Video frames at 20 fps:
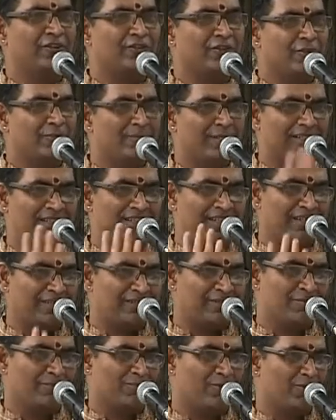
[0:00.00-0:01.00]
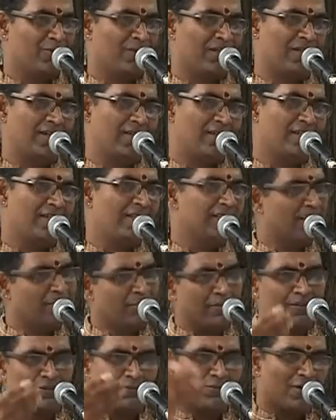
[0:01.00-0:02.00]
will be the Mohara. This is the
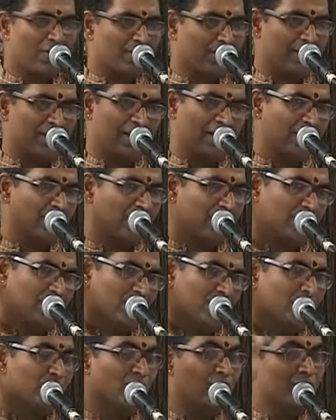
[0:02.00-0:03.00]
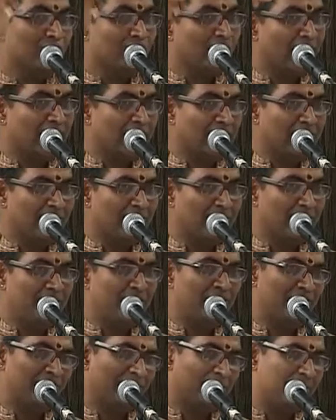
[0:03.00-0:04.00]
format. So the Aridi will
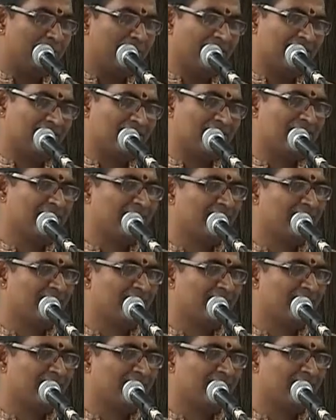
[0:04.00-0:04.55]
be 5 beats.